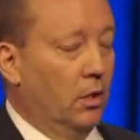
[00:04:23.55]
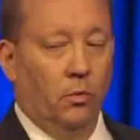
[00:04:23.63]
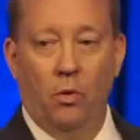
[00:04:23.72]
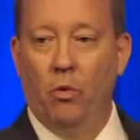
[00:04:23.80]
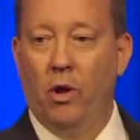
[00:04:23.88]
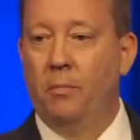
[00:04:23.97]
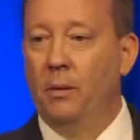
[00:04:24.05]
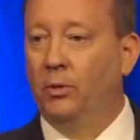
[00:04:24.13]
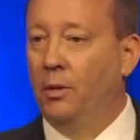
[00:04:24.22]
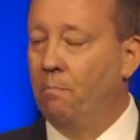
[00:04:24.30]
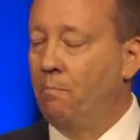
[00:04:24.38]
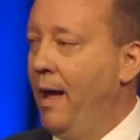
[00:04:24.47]
We want to be able
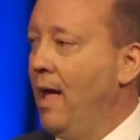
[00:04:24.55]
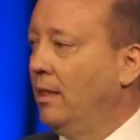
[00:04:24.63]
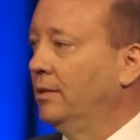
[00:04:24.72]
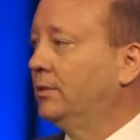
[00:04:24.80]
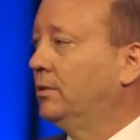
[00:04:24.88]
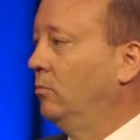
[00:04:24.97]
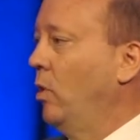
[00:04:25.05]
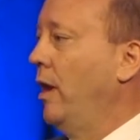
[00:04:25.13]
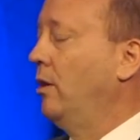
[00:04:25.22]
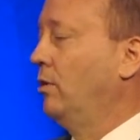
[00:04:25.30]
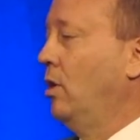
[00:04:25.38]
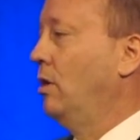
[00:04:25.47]
to balance and what
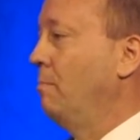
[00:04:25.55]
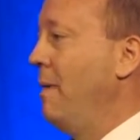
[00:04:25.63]
I'll call